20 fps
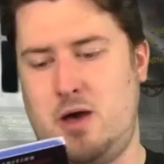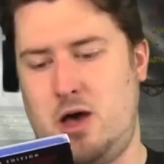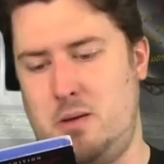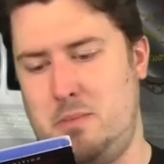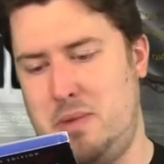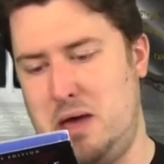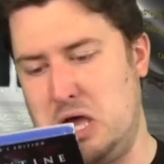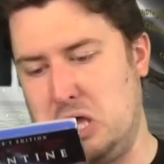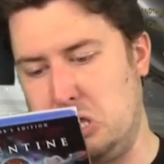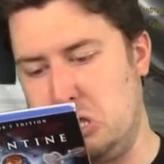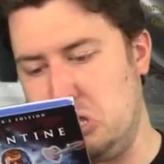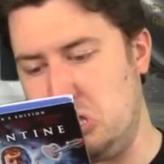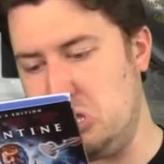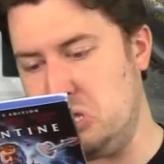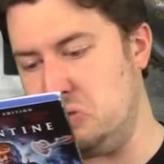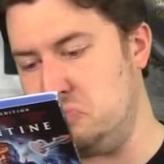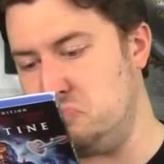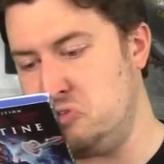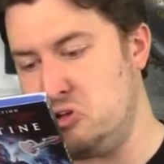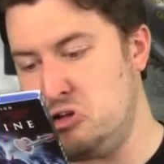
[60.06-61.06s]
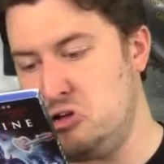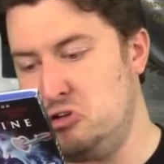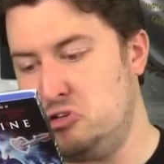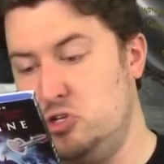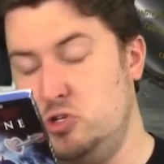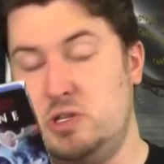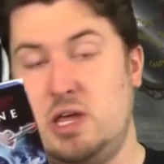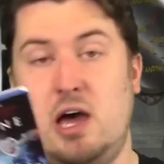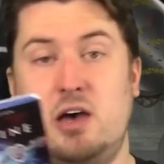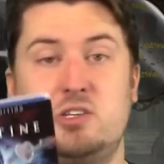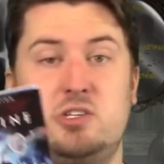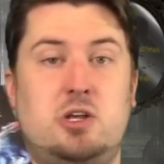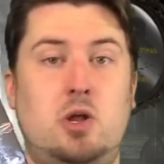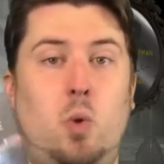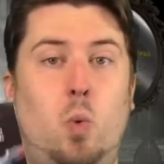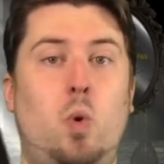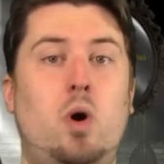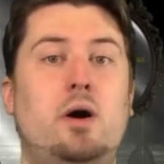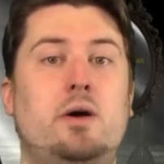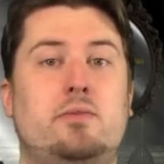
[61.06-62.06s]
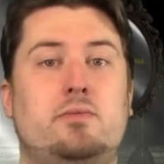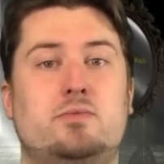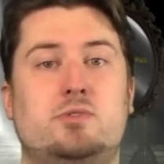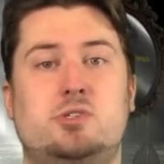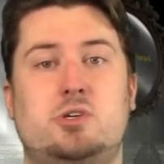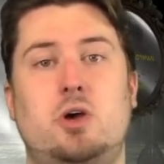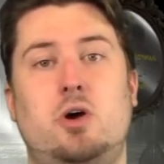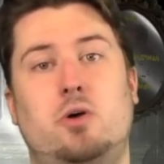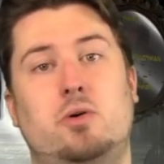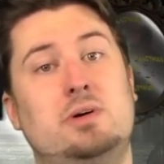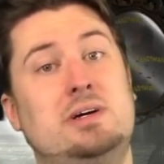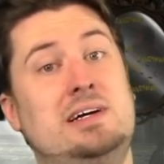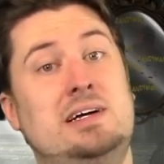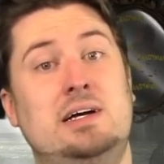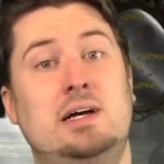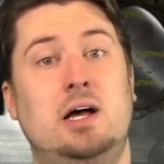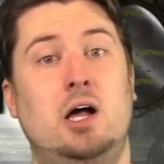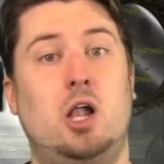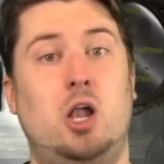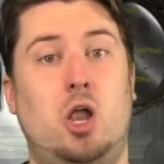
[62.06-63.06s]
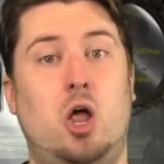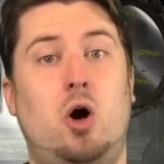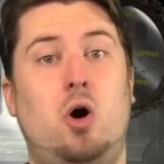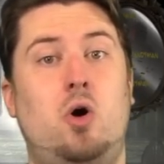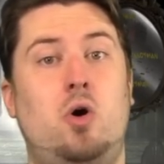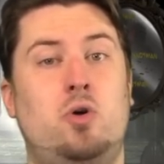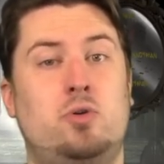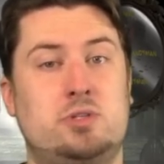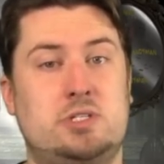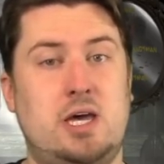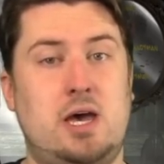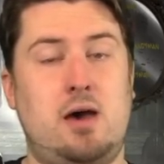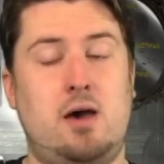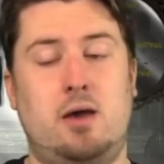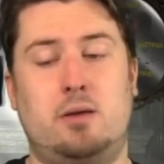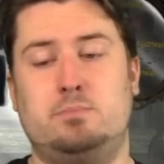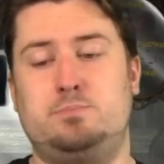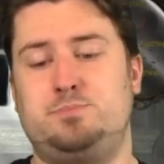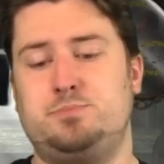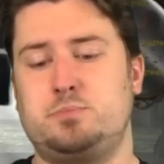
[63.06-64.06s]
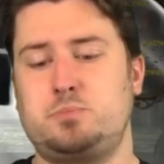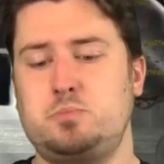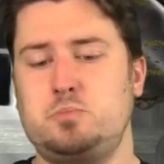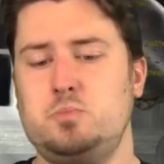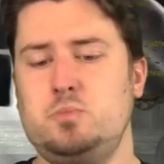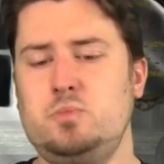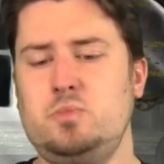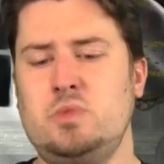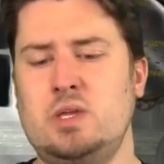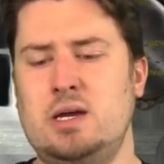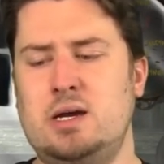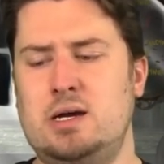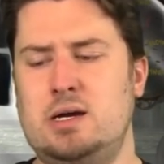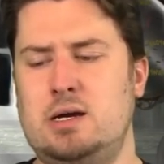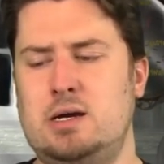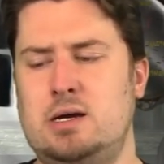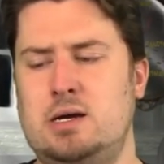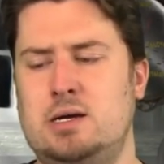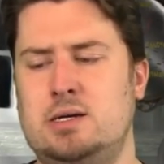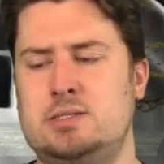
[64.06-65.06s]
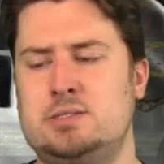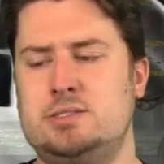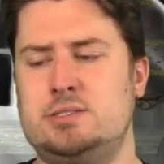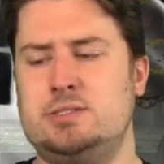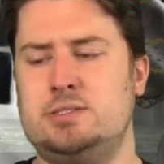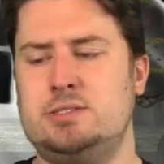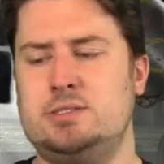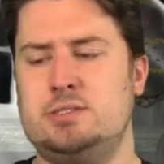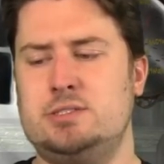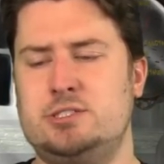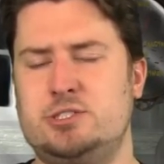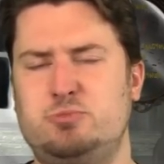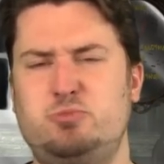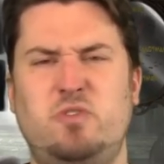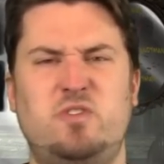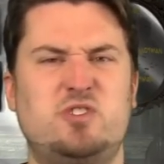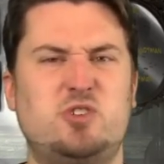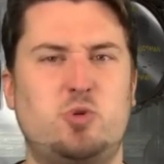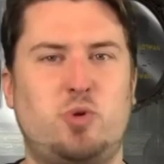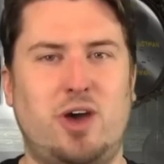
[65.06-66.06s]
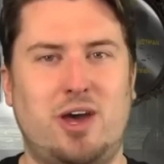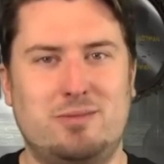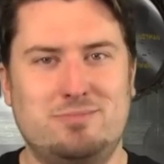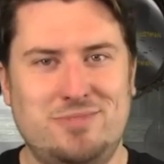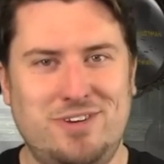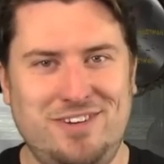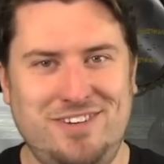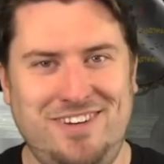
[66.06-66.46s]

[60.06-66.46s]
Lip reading: out back in 2001. So, long time. This movie's okay.